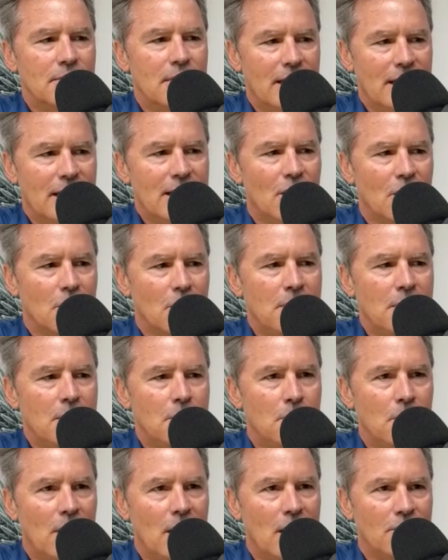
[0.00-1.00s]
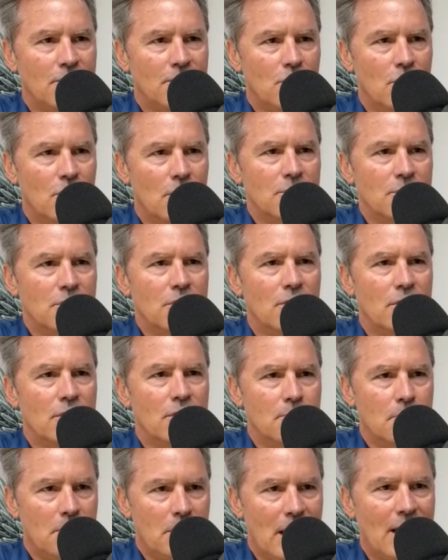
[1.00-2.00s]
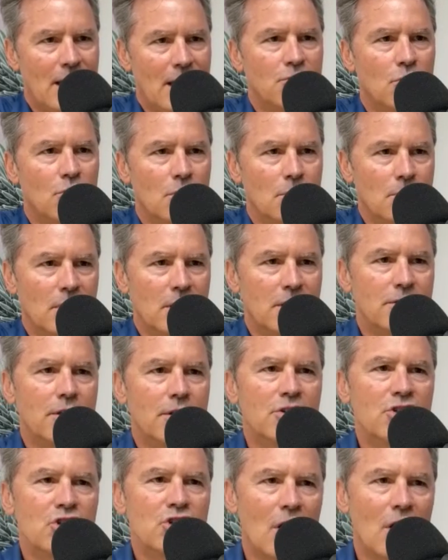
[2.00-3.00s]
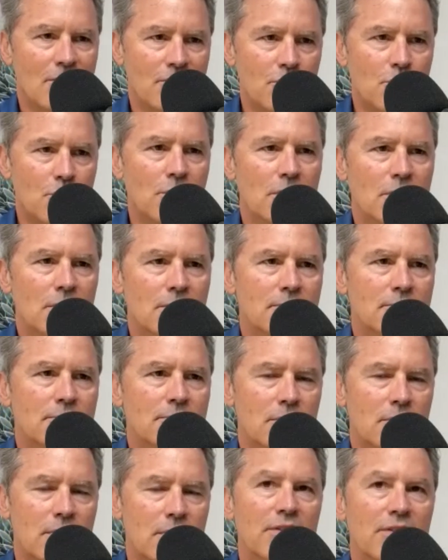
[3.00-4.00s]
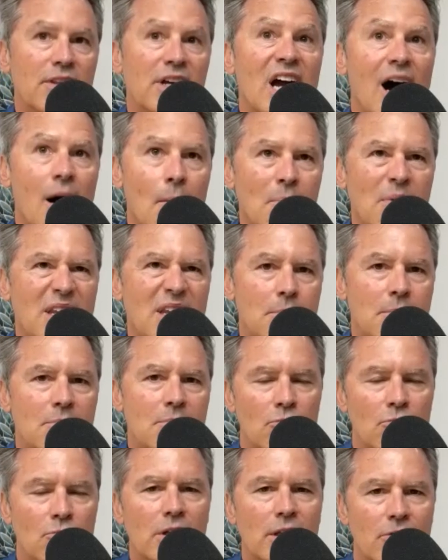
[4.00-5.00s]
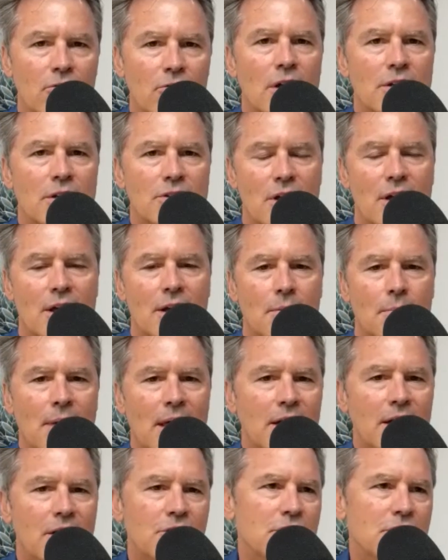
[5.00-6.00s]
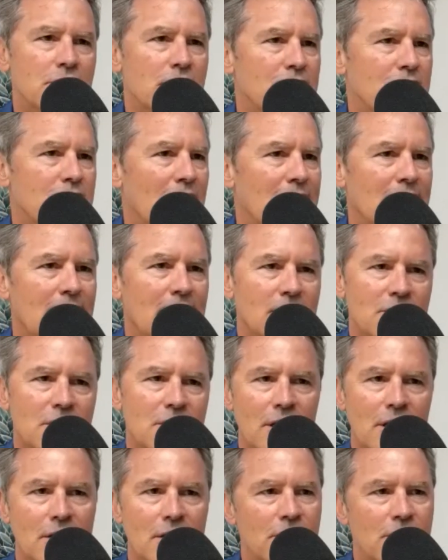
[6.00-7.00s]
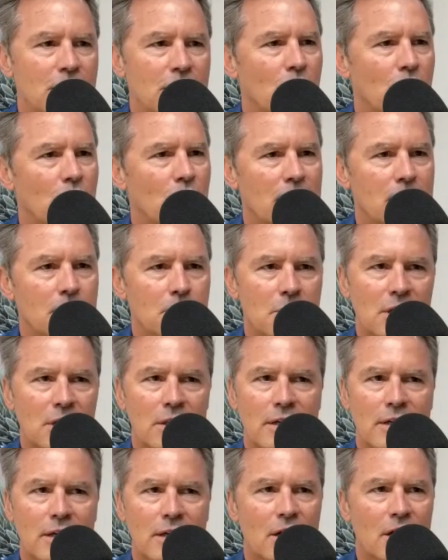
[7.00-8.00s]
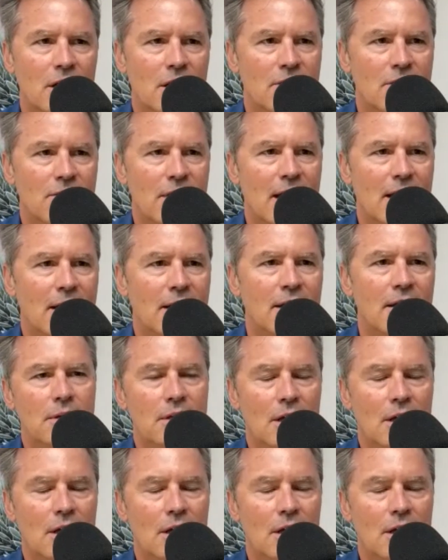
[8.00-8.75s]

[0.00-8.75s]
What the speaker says: ERP platform. So the platform that the software that the company really runs on, it manages the finance and inventory and billing and all of that.